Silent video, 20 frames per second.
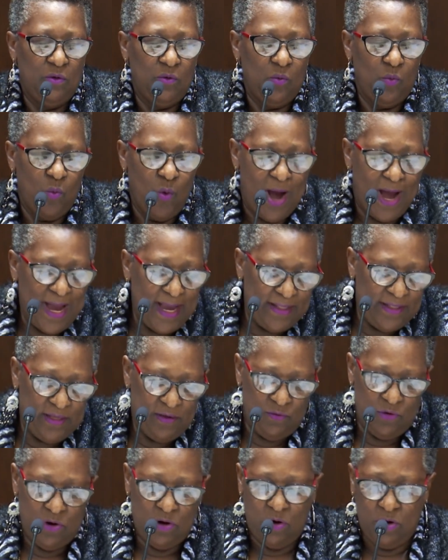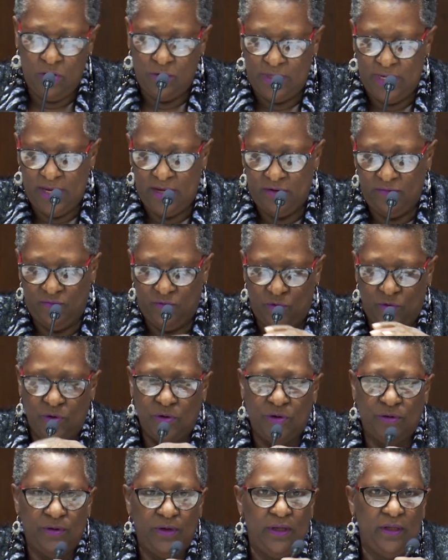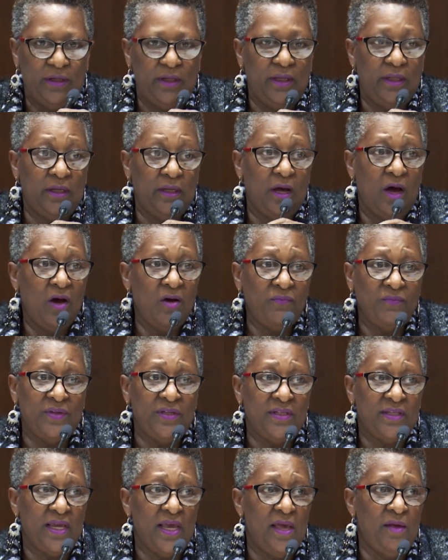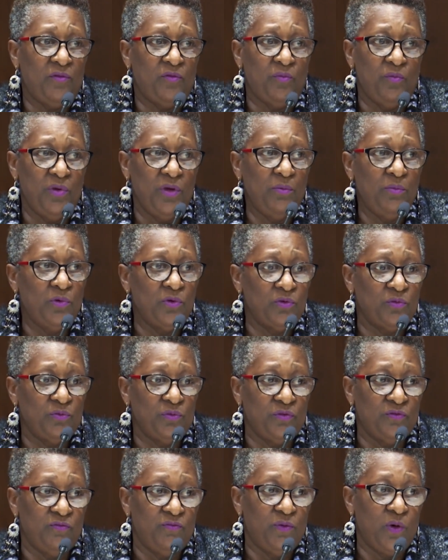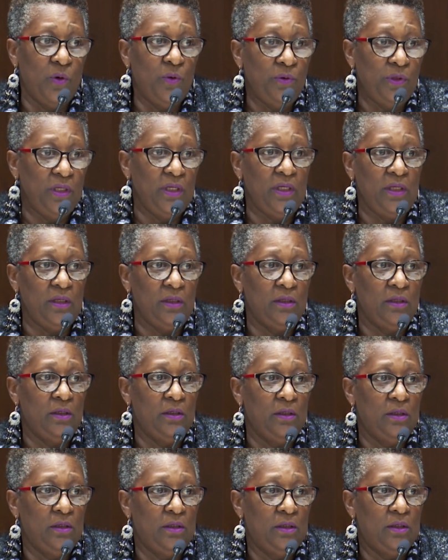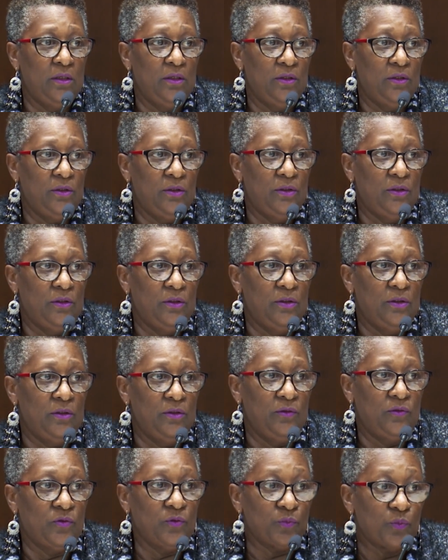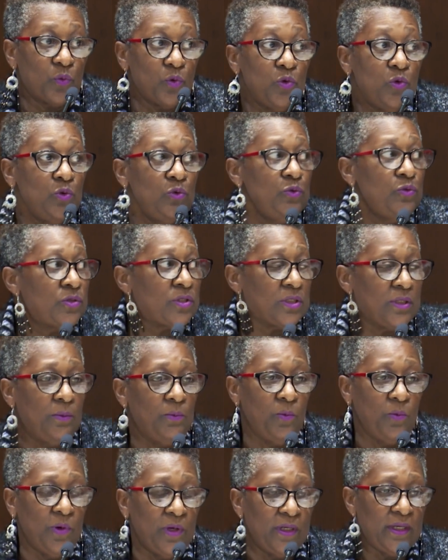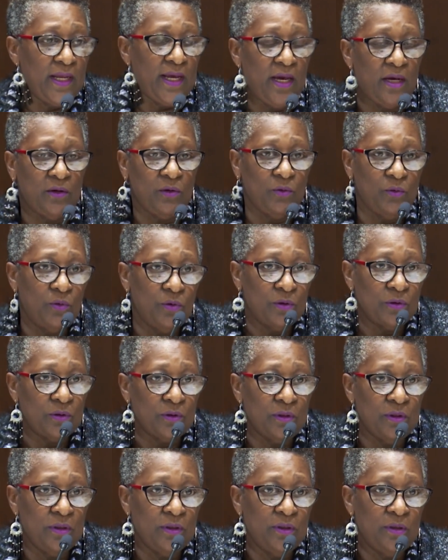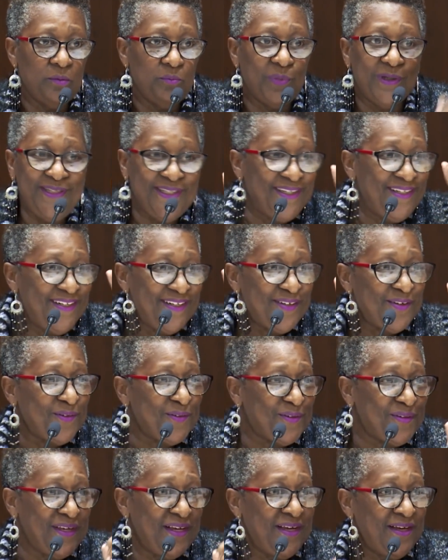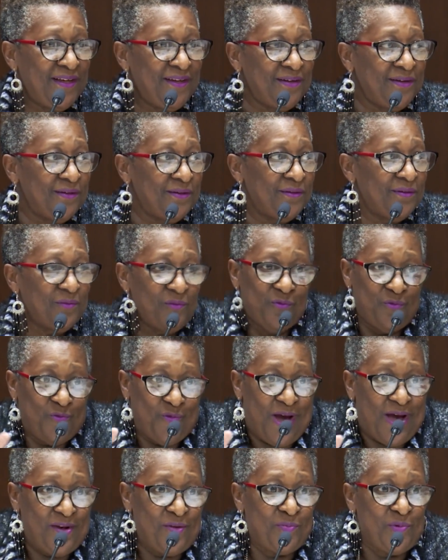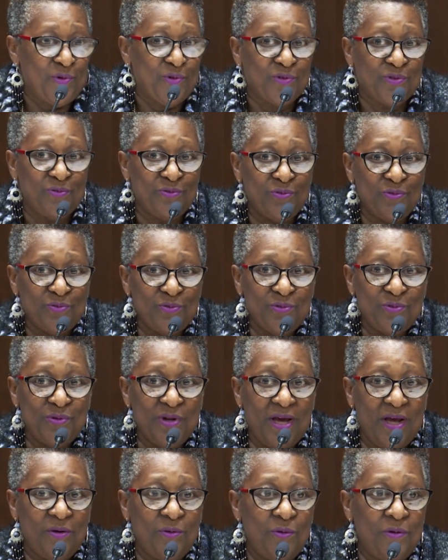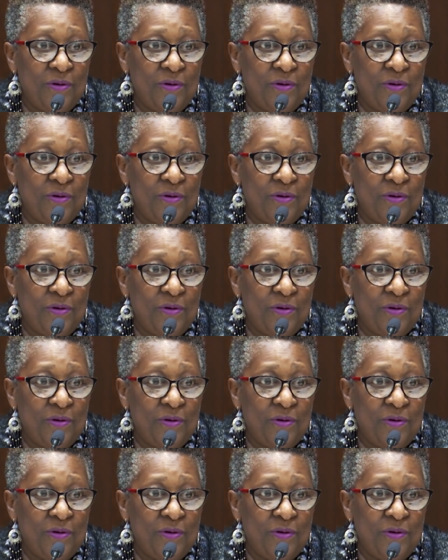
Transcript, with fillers: why they were called out of order and, and oftentimes members was voting to rule someone out of order but didn't understand why the person was ruled out of